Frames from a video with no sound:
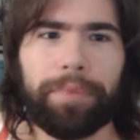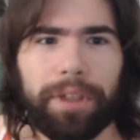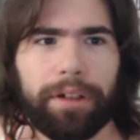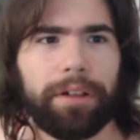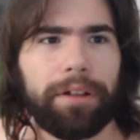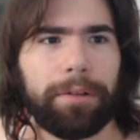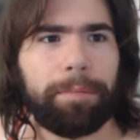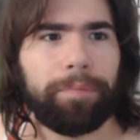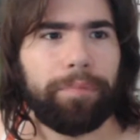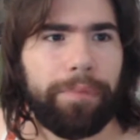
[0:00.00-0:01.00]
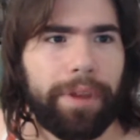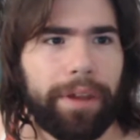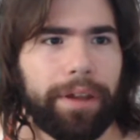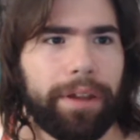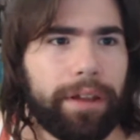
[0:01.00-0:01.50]
Um,
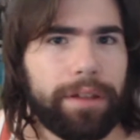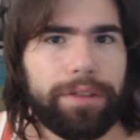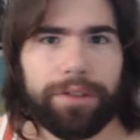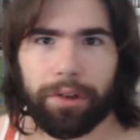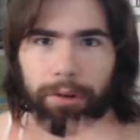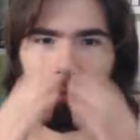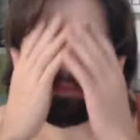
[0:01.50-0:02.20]
so,